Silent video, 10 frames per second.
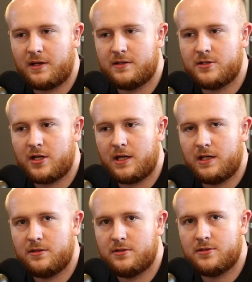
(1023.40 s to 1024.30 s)
going to
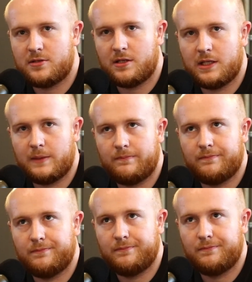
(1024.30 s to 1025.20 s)
change
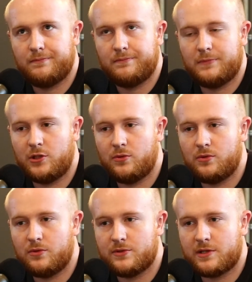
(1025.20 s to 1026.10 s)

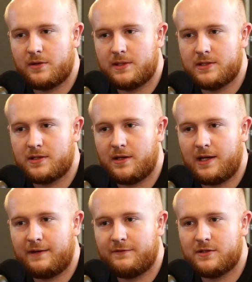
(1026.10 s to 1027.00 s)
Huel or Zoe's
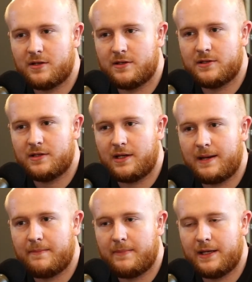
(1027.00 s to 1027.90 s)
advertising
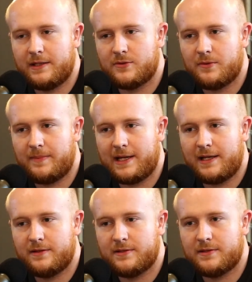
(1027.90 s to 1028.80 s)
campaigns or
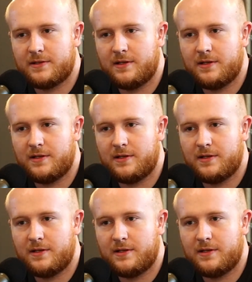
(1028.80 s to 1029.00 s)
plans?